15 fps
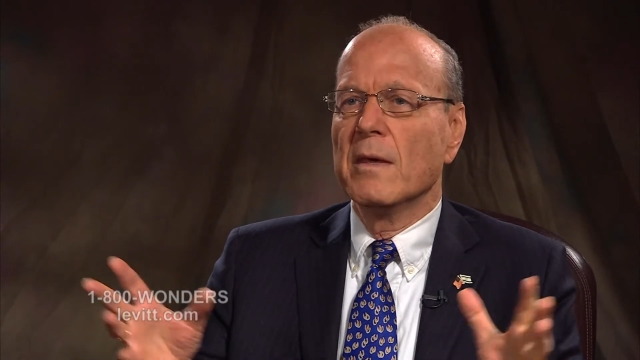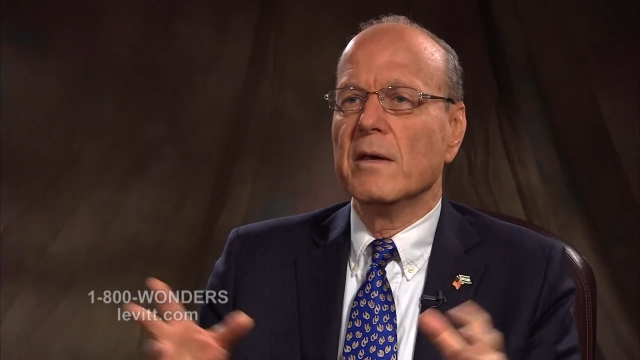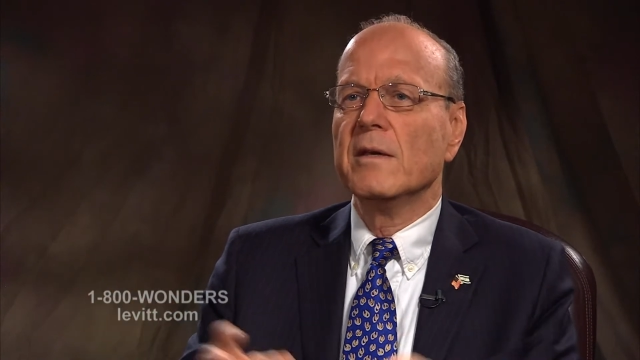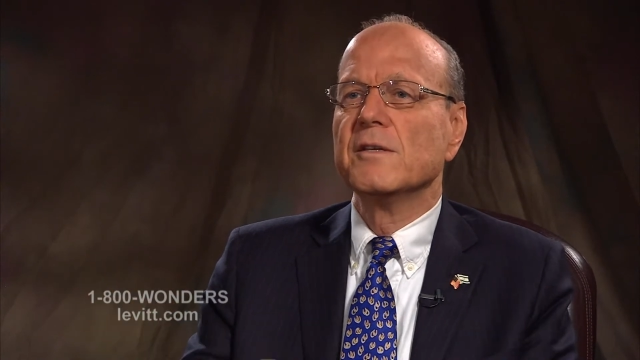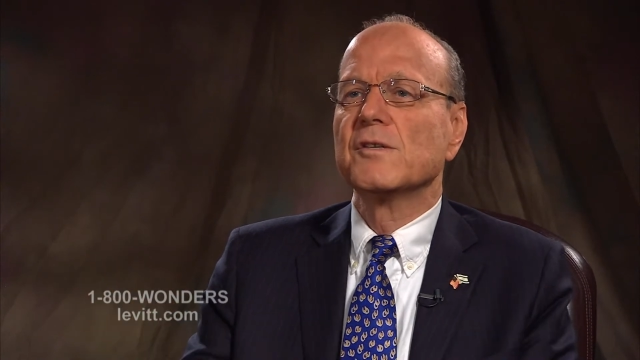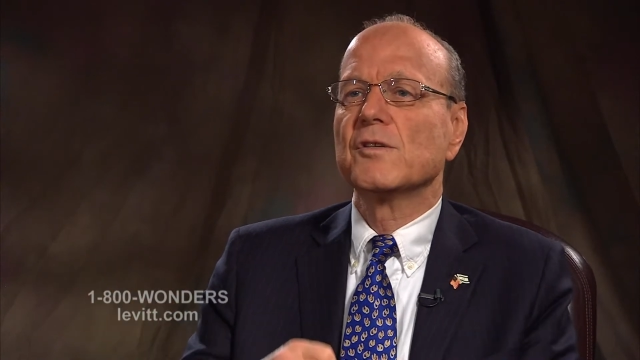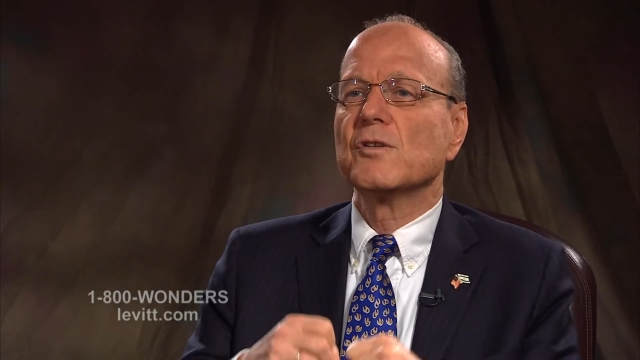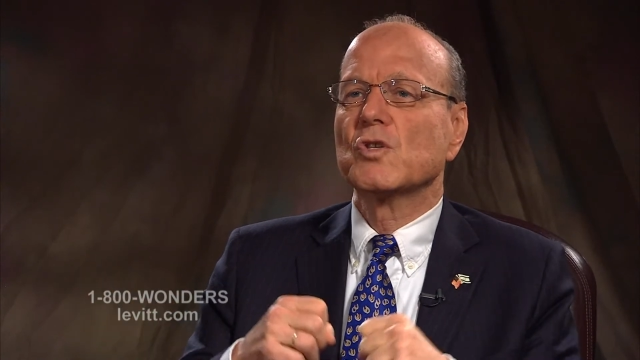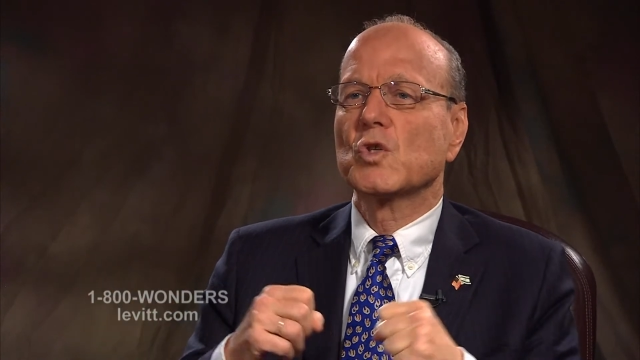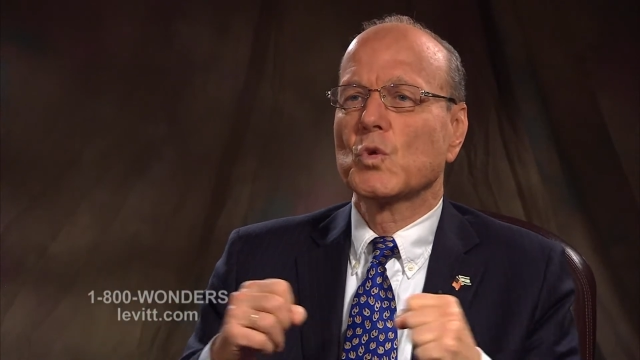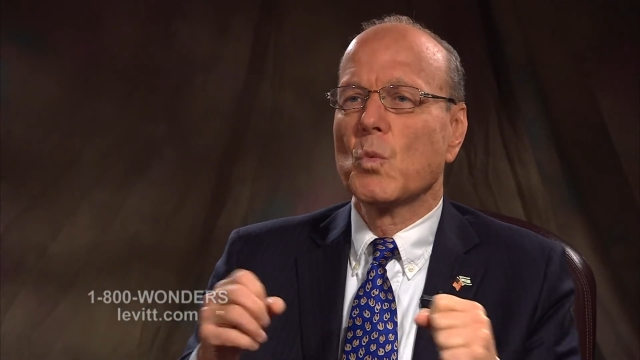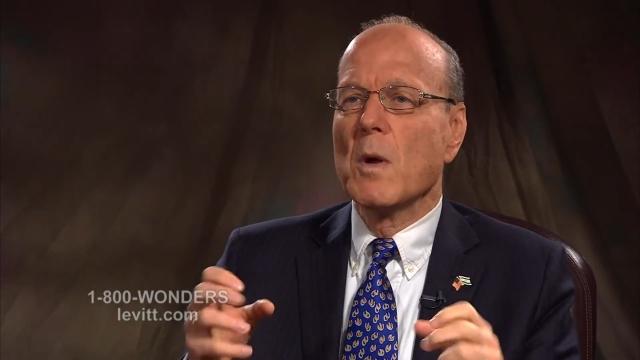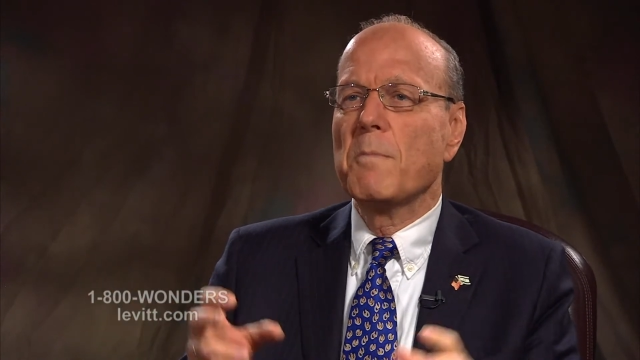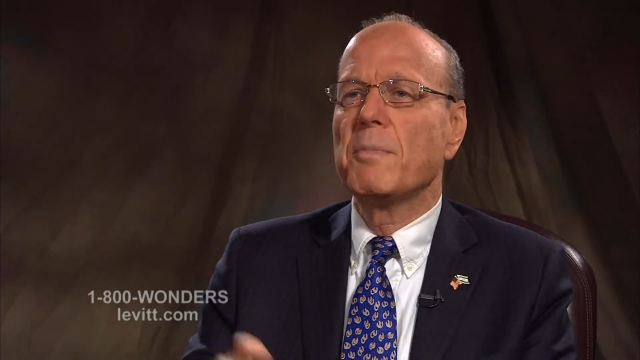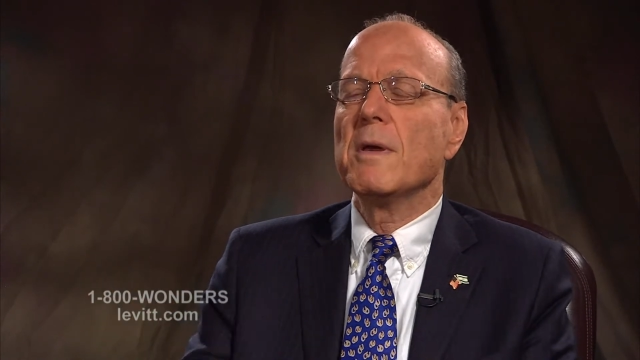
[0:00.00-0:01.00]
is
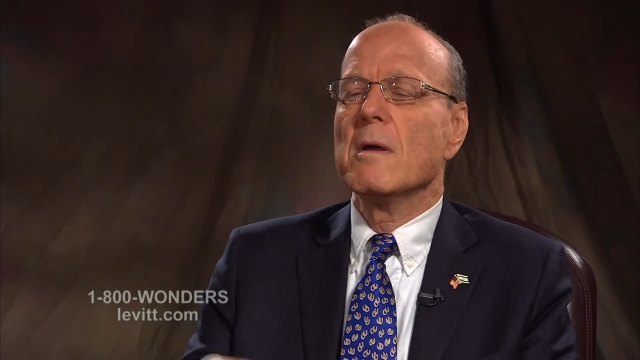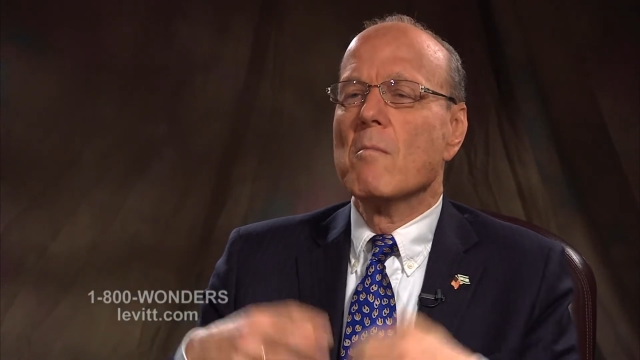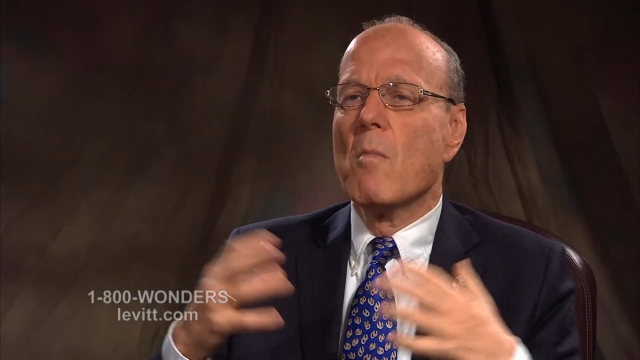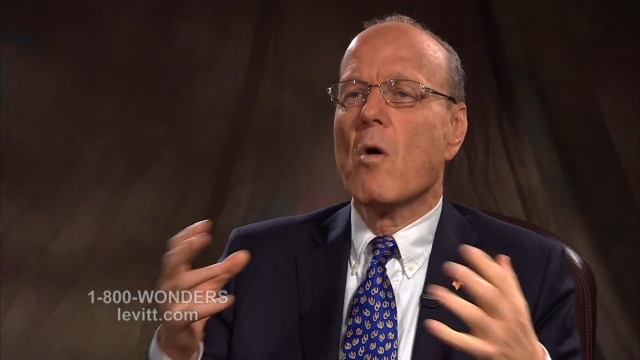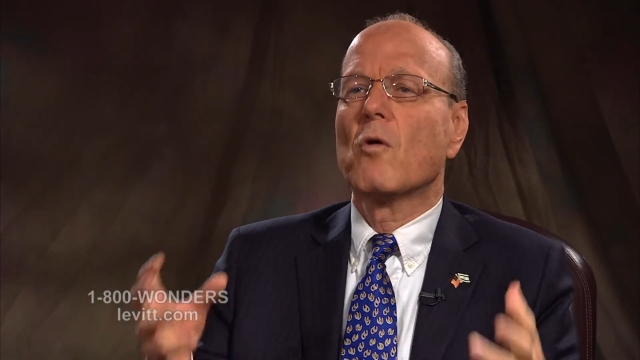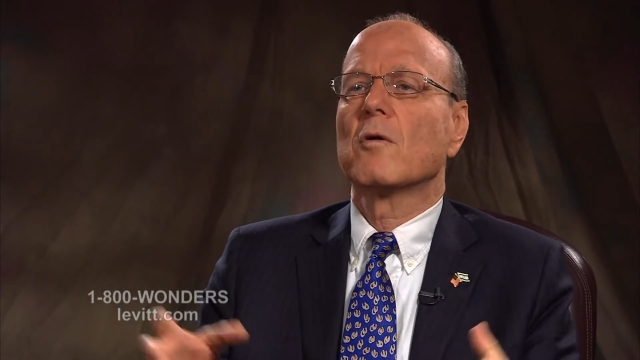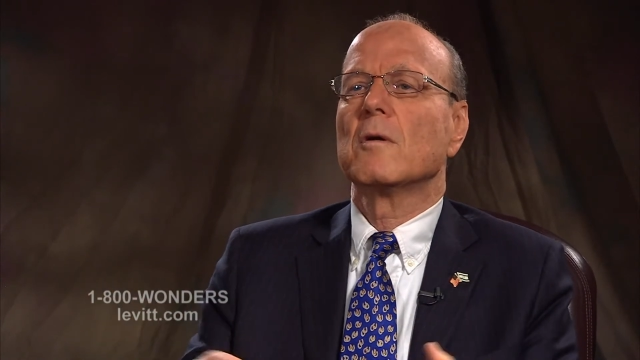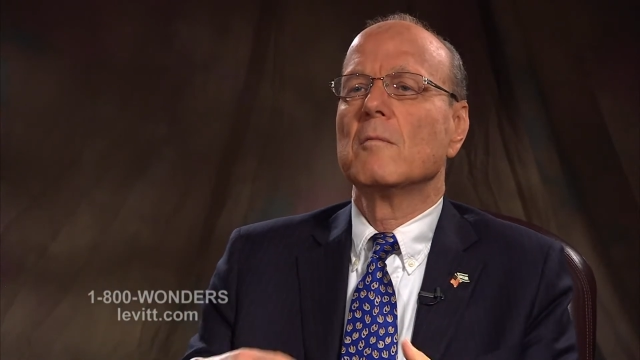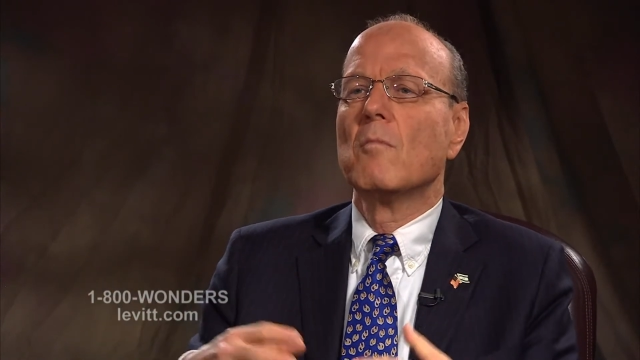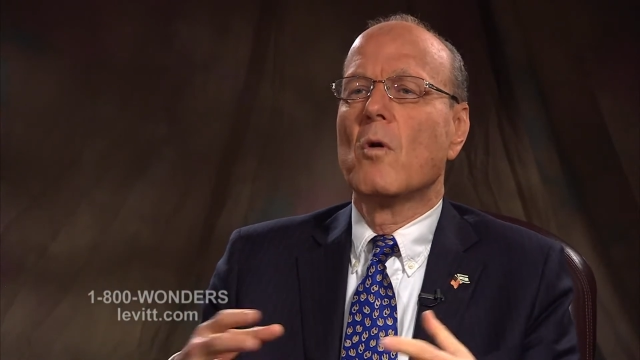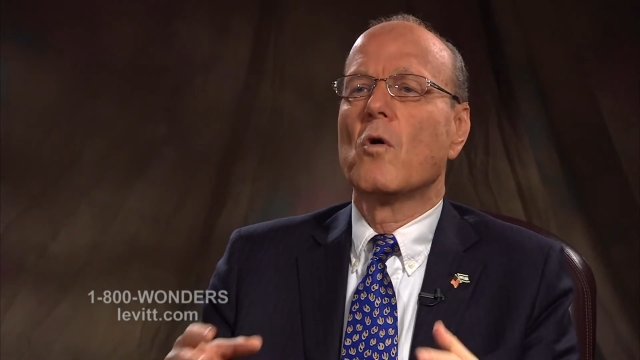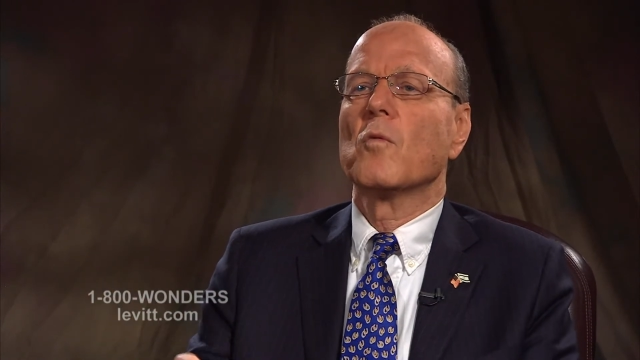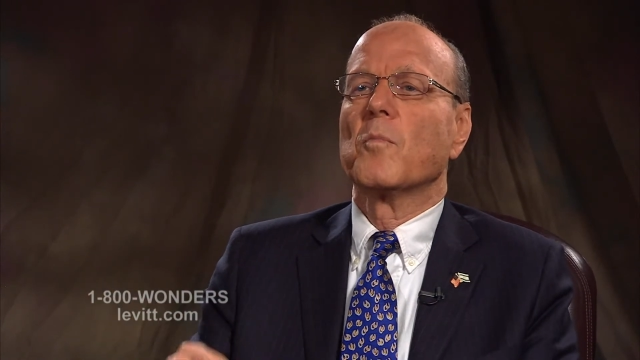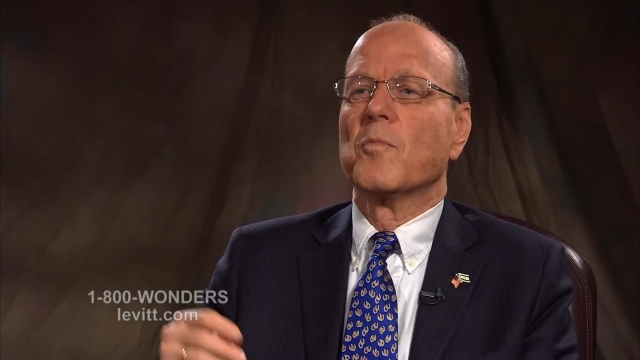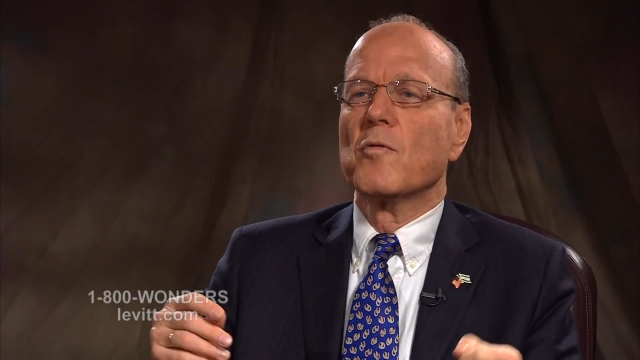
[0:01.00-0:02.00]
sweeping more and
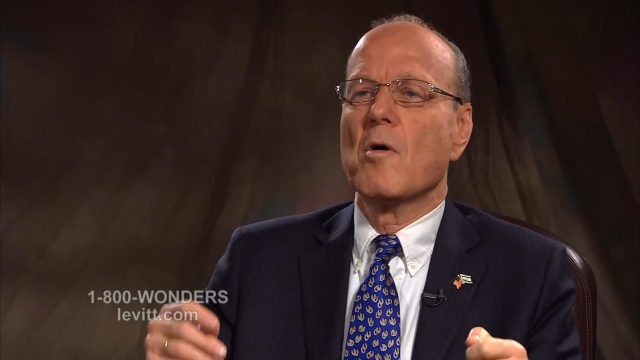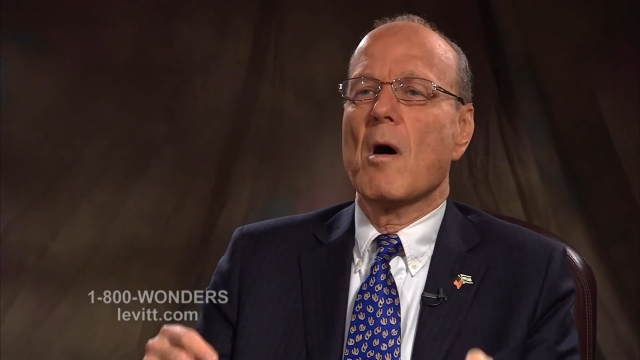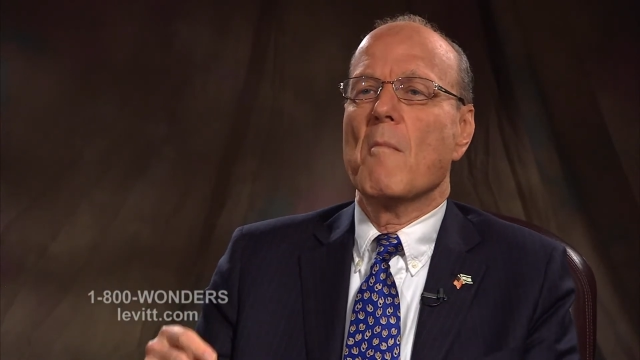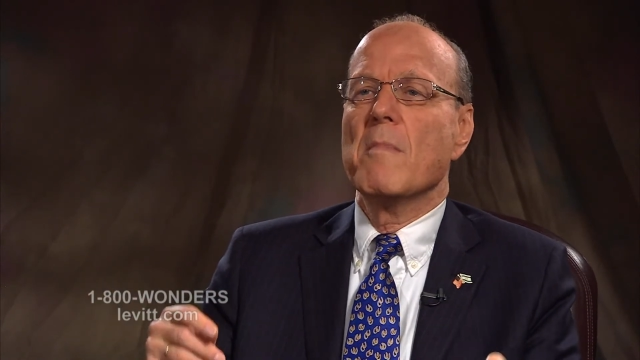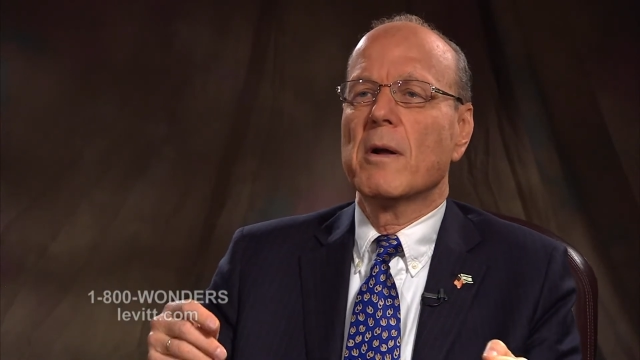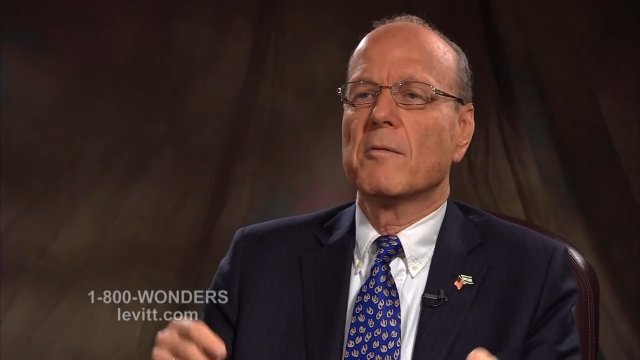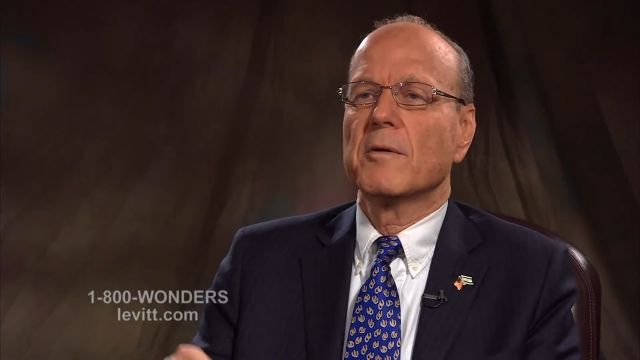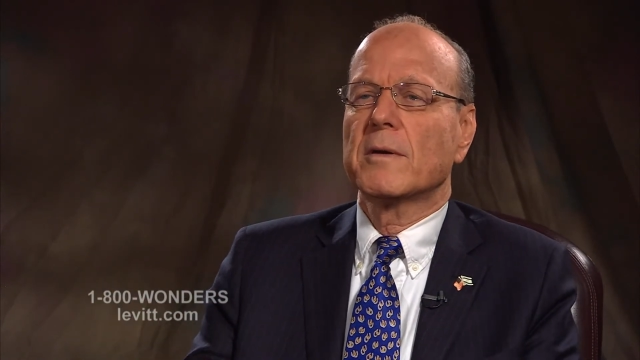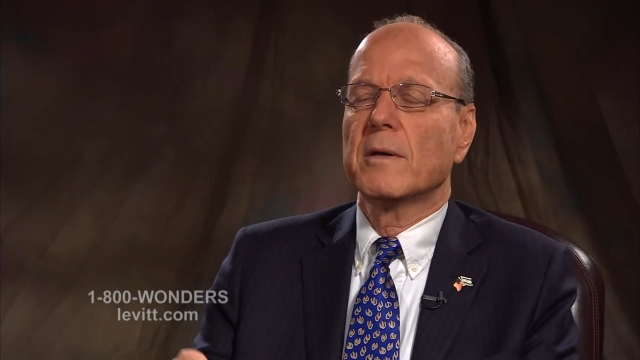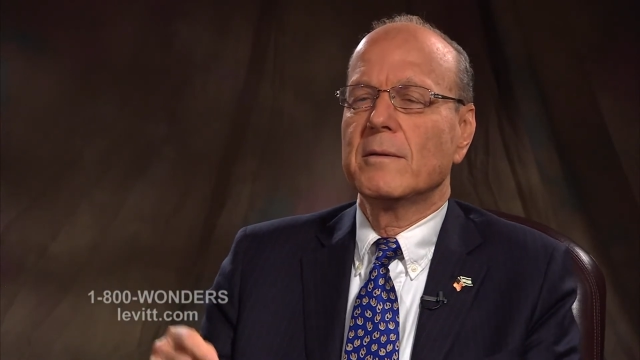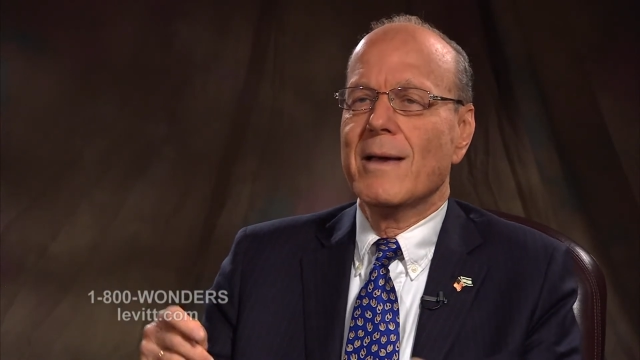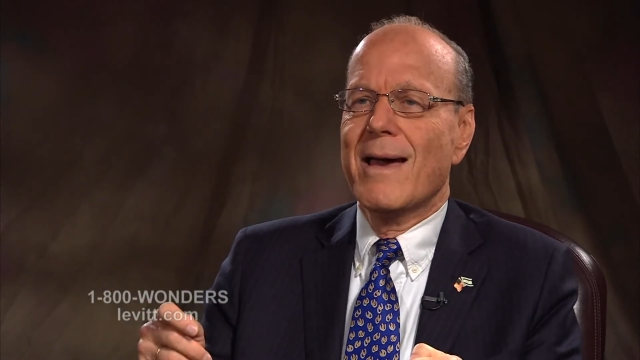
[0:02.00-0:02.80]
more pro-American